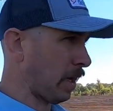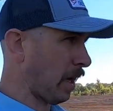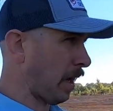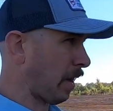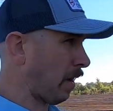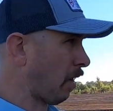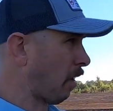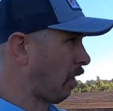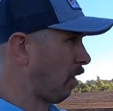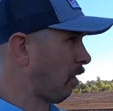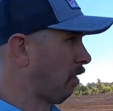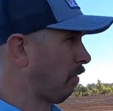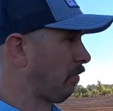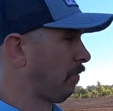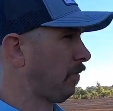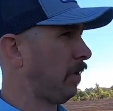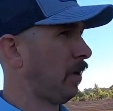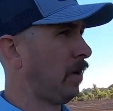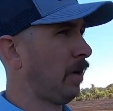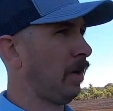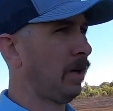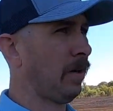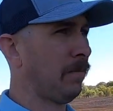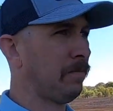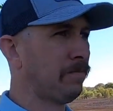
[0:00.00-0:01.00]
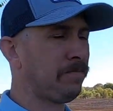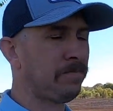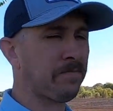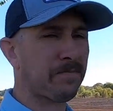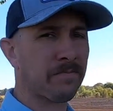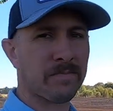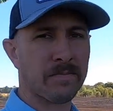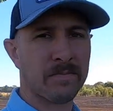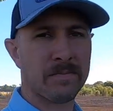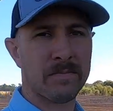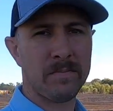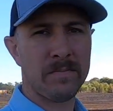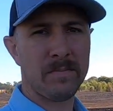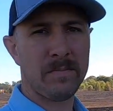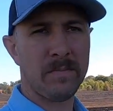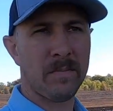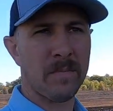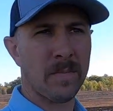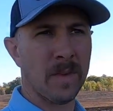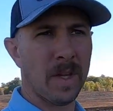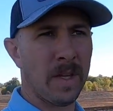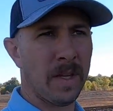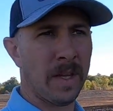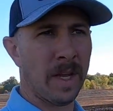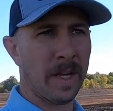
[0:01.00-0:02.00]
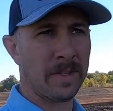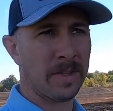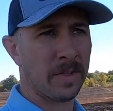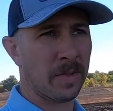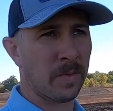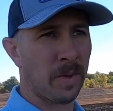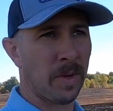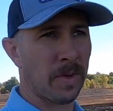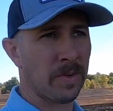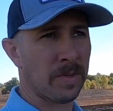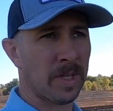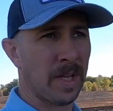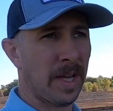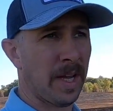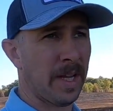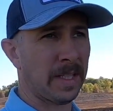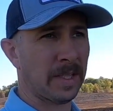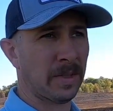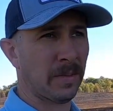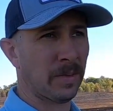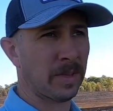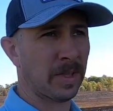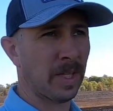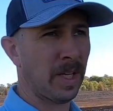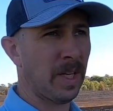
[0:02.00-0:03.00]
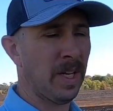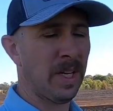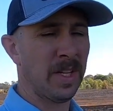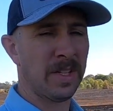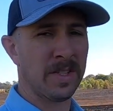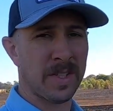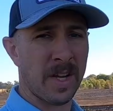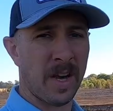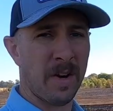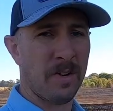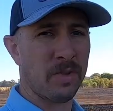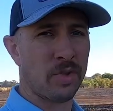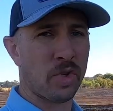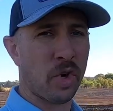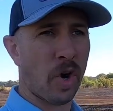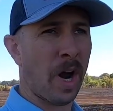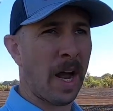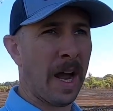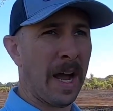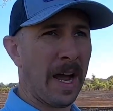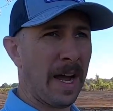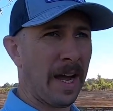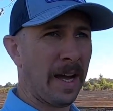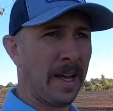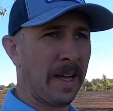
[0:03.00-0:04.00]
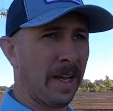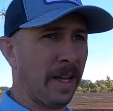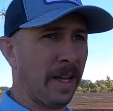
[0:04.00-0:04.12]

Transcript: got off. Yeah, it's just one of those things. It was so dry,